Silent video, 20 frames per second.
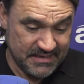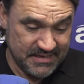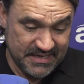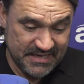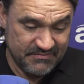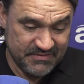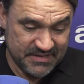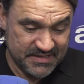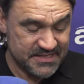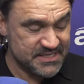
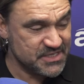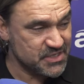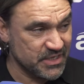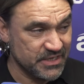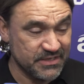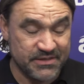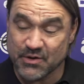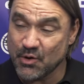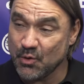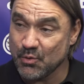
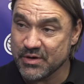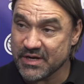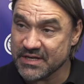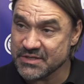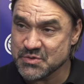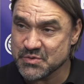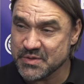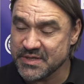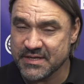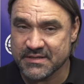in the whole
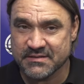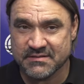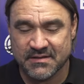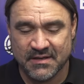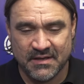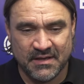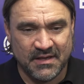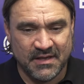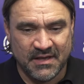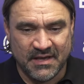country, and
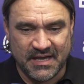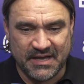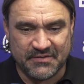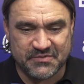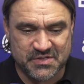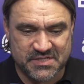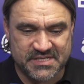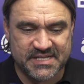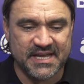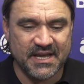I have
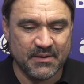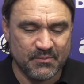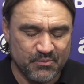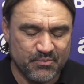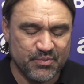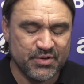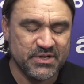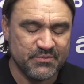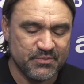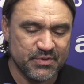to say I'm
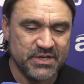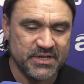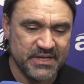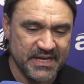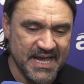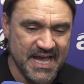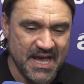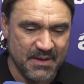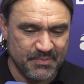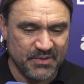pretty
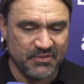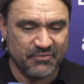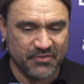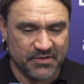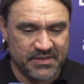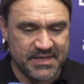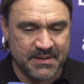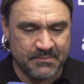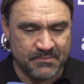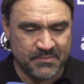happy
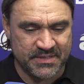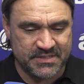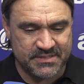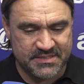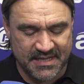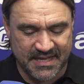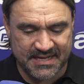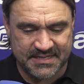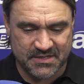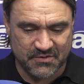for them and
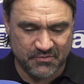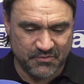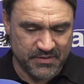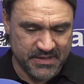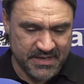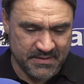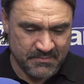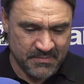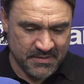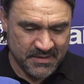delighted for
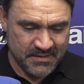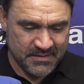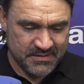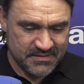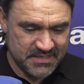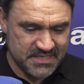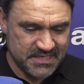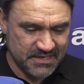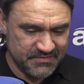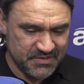them
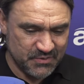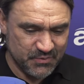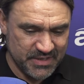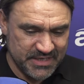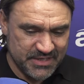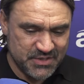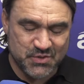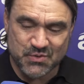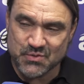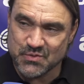that after
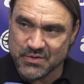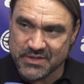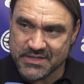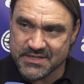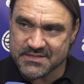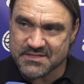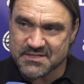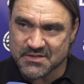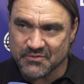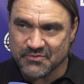really 2
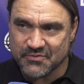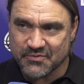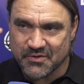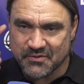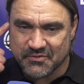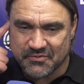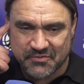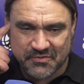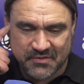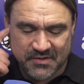years
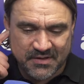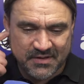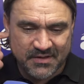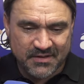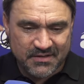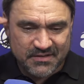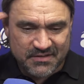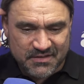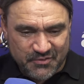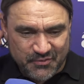of
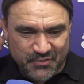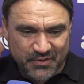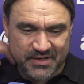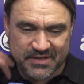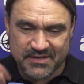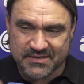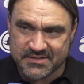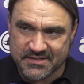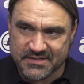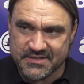
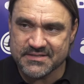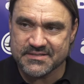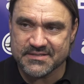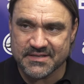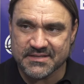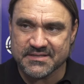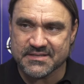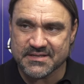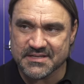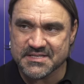difficulties
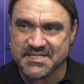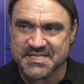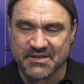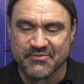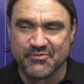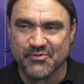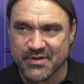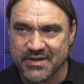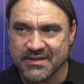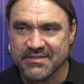and
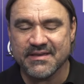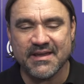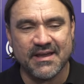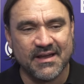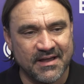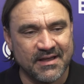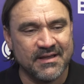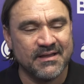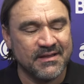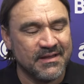suffering, they
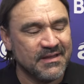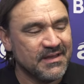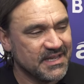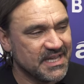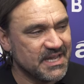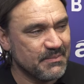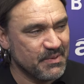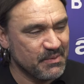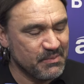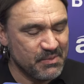are
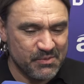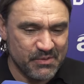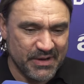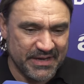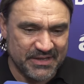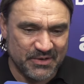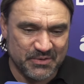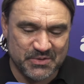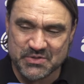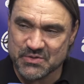capable
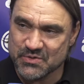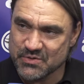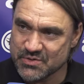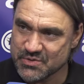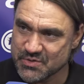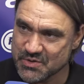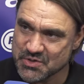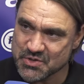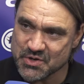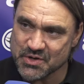right now
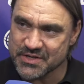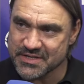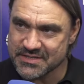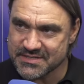to enjoy